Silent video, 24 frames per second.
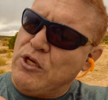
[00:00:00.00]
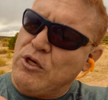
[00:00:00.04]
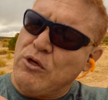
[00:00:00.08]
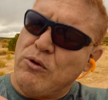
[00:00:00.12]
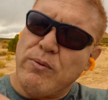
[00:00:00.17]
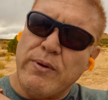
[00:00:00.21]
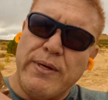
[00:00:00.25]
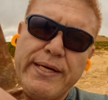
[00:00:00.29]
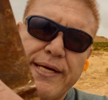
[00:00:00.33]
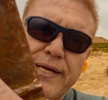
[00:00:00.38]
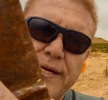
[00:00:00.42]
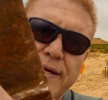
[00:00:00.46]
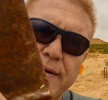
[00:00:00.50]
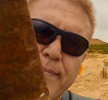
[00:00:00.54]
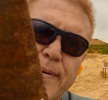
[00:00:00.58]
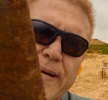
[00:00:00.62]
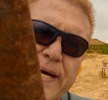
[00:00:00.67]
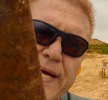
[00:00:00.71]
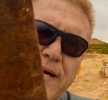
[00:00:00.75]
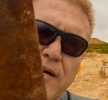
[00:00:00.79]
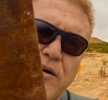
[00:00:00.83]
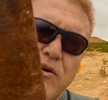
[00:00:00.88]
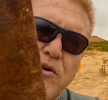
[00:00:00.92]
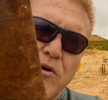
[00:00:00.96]
went in
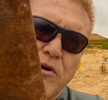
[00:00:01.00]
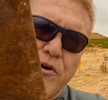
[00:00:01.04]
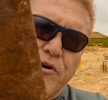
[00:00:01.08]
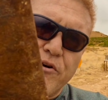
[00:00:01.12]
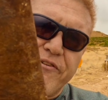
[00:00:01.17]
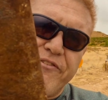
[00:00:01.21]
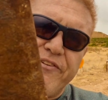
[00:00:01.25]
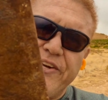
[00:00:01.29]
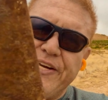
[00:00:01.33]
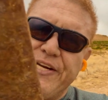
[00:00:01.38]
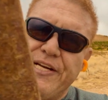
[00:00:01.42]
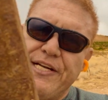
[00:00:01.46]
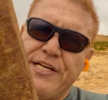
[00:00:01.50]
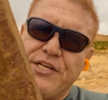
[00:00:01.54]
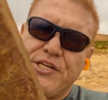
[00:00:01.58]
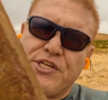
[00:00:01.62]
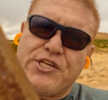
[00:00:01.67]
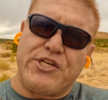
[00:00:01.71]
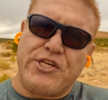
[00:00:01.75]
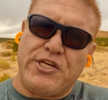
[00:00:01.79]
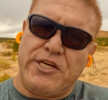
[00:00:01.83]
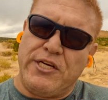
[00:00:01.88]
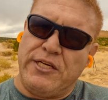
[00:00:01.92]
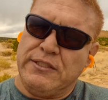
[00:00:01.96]
about 1/4 of an
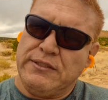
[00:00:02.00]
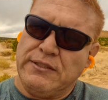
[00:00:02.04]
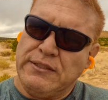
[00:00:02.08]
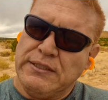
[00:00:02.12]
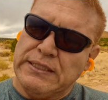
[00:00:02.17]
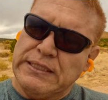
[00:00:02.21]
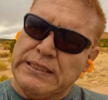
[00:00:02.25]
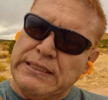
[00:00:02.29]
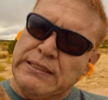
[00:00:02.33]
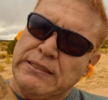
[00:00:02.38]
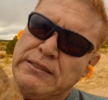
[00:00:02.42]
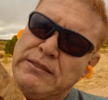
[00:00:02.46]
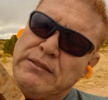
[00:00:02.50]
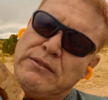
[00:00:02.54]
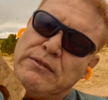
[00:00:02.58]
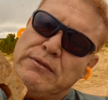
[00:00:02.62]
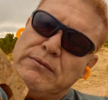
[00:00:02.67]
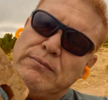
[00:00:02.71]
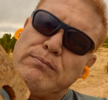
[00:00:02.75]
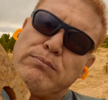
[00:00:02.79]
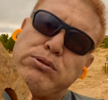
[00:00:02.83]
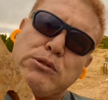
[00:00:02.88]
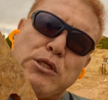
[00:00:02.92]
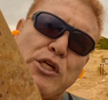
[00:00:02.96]
inch,
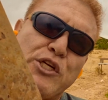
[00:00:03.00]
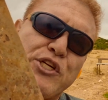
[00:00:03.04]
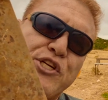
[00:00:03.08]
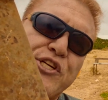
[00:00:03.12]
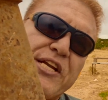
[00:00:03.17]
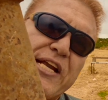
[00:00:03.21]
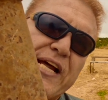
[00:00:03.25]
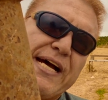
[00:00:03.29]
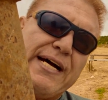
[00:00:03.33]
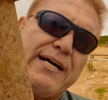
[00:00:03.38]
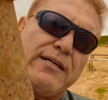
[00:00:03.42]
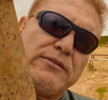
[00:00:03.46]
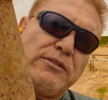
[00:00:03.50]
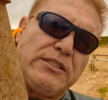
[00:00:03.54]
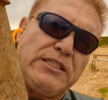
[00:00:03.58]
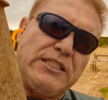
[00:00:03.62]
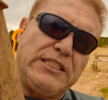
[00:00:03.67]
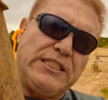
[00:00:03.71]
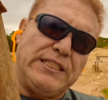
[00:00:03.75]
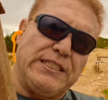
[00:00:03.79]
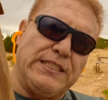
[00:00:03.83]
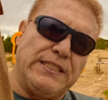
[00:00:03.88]
pushed out